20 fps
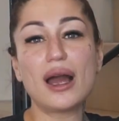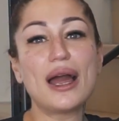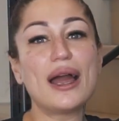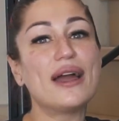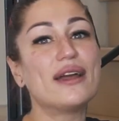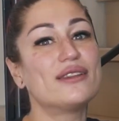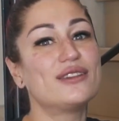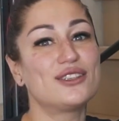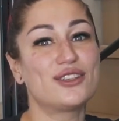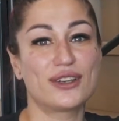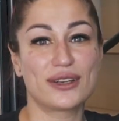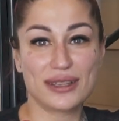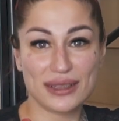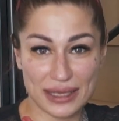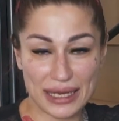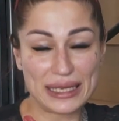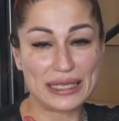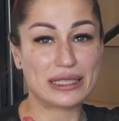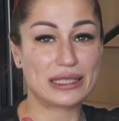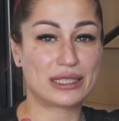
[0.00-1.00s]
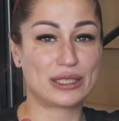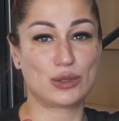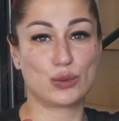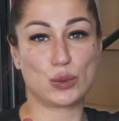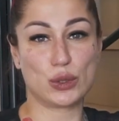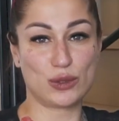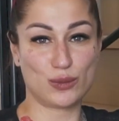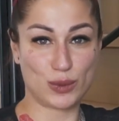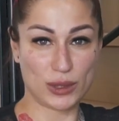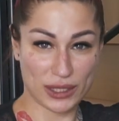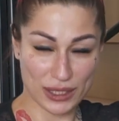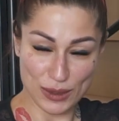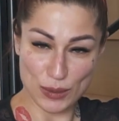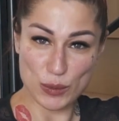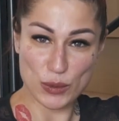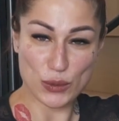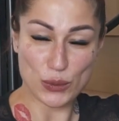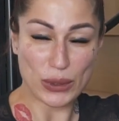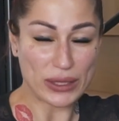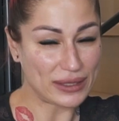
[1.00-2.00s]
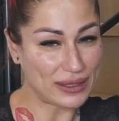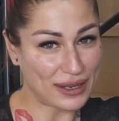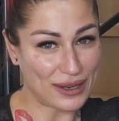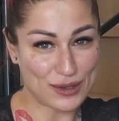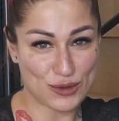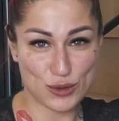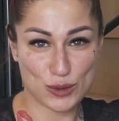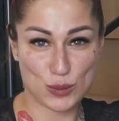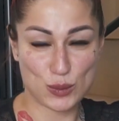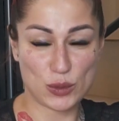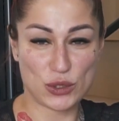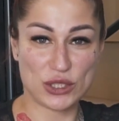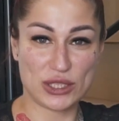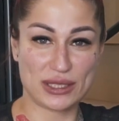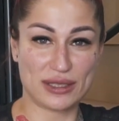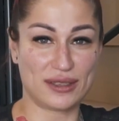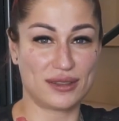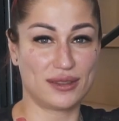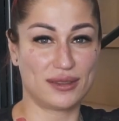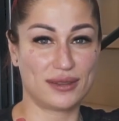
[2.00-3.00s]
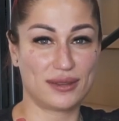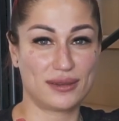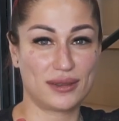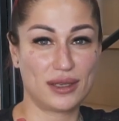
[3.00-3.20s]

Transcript: and your client, she will be happy 100%.